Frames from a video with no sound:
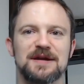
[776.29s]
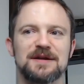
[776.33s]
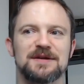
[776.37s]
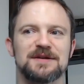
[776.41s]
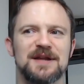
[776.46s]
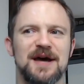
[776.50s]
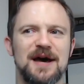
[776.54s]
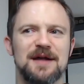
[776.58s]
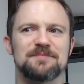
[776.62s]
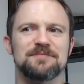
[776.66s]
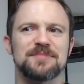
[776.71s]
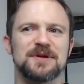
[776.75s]

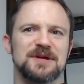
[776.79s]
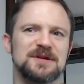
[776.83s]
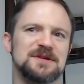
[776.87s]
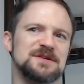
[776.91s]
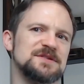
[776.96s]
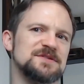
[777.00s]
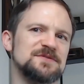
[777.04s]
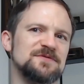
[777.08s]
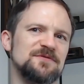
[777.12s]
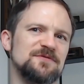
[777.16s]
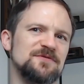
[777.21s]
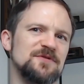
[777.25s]
not because
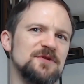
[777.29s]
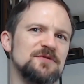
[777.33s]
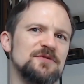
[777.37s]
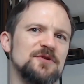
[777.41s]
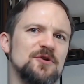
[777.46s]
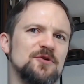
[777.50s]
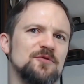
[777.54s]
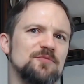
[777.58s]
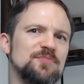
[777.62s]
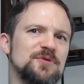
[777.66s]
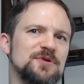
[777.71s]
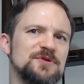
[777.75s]

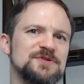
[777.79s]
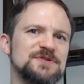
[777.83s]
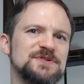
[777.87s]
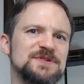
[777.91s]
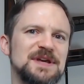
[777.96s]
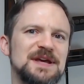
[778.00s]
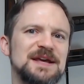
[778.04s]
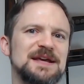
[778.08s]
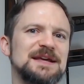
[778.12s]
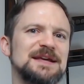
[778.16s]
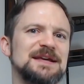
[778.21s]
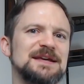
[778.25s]
Frodo per
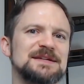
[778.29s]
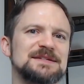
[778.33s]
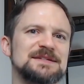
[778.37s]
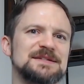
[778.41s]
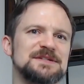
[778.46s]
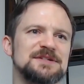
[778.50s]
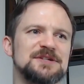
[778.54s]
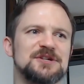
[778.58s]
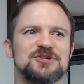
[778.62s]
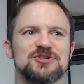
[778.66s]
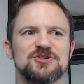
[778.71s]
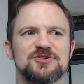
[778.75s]
se gets
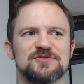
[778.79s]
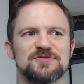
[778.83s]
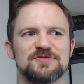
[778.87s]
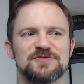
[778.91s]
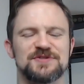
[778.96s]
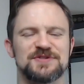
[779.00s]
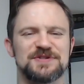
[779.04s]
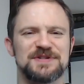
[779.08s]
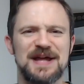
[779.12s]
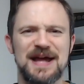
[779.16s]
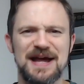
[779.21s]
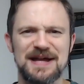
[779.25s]
additional
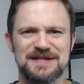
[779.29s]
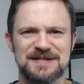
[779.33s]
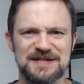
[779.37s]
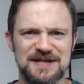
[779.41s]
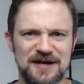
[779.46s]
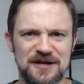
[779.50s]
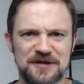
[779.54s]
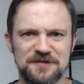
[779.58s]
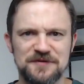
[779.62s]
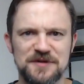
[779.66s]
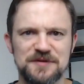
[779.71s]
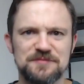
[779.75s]
stats out
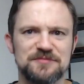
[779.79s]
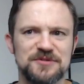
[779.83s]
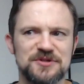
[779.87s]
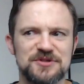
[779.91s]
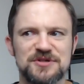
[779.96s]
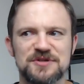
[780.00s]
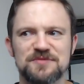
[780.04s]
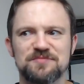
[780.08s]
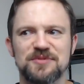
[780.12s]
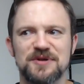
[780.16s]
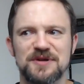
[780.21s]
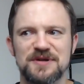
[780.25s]
of it, but
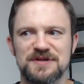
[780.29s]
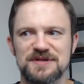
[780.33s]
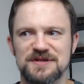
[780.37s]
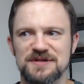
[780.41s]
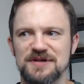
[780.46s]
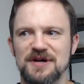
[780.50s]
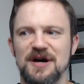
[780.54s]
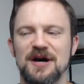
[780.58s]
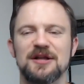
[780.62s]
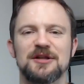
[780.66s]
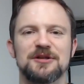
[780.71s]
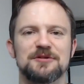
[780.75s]
just because
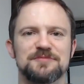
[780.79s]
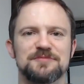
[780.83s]
Gollum is